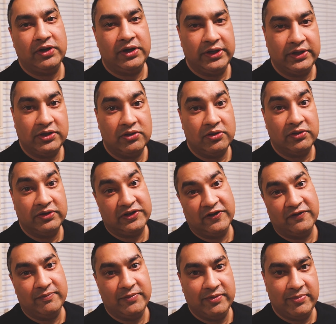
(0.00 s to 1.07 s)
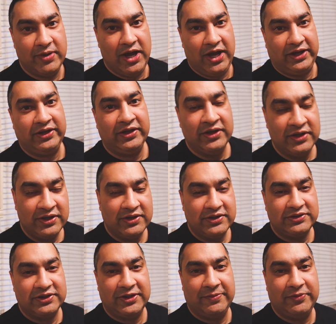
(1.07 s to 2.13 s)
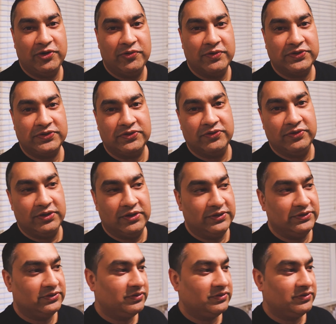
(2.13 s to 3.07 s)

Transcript: I call the government back to let them know what's going on.